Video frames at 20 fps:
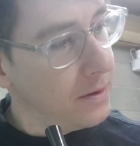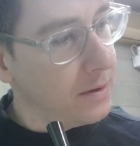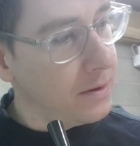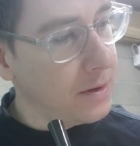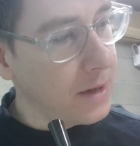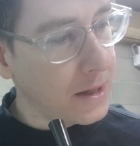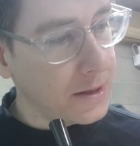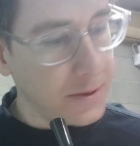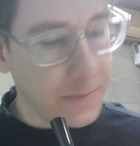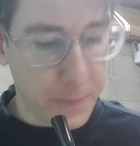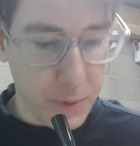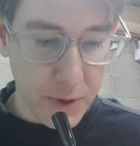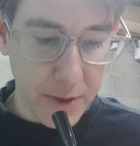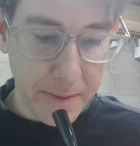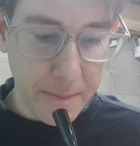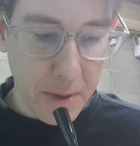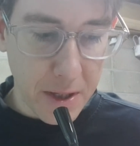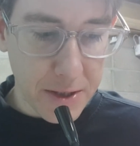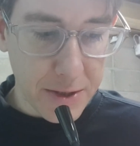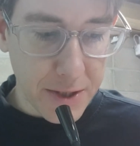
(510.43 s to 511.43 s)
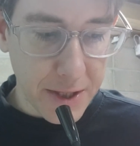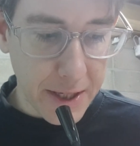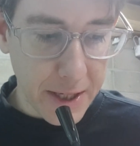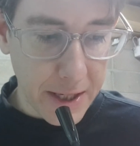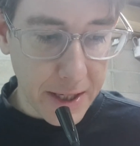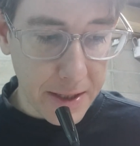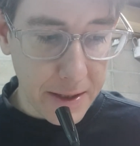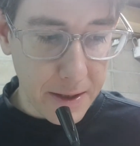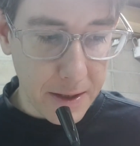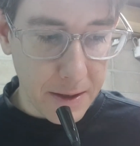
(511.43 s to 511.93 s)
that's pretty much
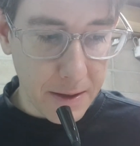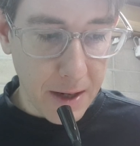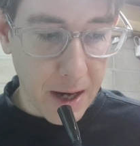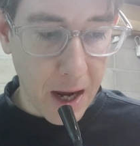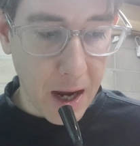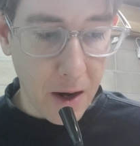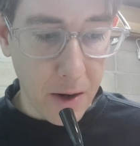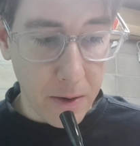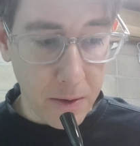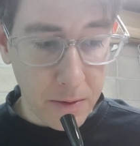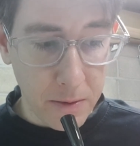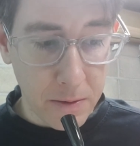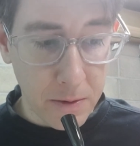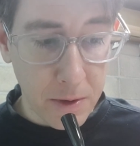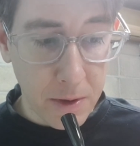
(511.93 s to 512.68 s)
it. Now,